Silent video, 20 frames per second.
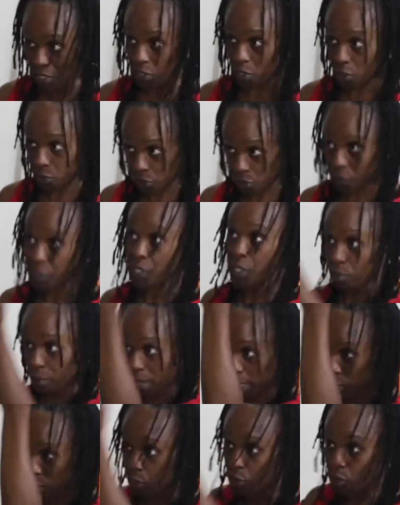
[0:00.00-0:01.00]
a surgery to
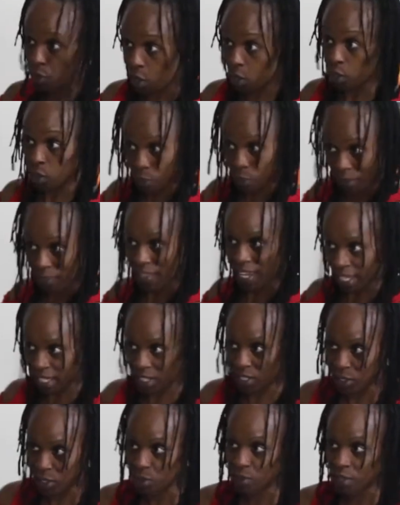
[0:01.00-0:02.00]
make you taller, but they
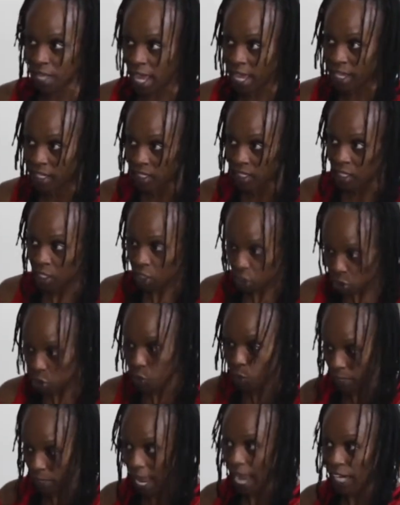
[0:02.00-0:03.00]
can do that.
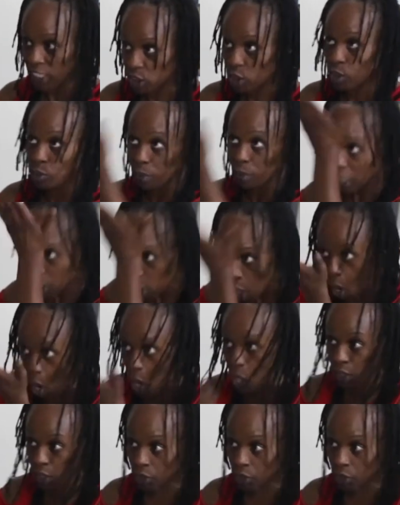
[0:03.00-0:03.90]
You would actually be taller.